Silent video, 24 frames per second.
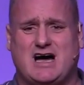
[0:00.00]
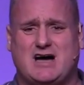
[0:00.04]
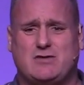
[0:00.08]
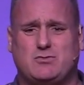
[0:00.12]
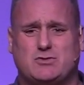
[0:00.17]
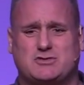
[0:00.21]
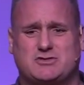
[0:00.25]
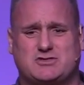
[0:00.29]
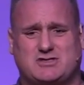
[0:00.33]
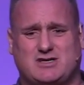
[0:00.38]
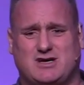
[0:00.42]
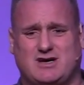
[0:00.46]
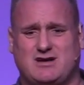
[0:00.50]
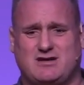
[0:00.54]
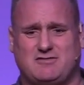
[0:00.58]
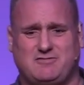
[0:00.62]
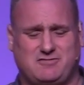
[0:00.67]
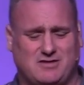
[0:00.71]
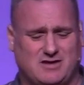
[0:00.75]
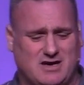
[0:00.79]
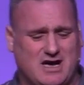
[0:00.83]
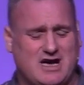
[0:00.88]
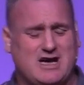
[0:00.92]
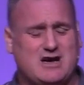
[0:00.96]
It
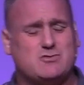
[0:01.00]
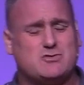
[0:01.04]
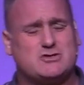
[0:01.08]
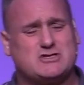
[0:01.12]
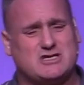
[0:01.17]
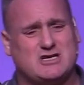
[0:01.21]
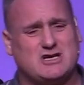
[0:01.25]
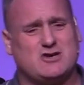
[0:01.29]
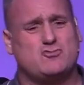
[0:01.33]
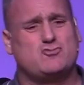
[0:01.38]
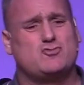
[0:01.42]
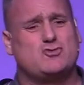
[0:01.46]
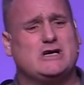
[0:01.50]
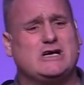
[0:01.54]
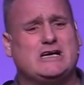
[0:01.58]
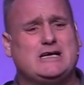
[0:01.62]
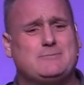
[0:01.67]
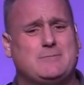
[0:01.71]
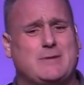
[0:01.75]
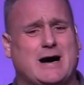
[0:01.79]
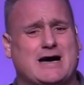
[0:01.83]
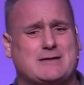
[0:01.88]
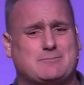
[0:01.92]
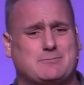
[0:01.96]
was in a really
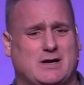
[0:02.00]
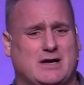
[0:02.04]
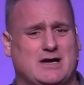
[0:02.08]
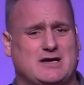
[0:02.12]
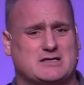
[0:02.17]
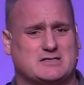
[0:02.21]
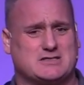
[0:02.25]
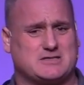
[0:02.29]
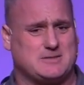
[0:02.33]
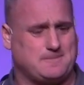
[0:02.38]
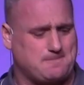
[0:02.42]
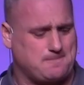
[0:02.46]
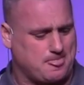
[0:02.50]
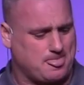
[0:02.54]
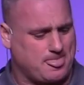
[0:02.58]
bad place.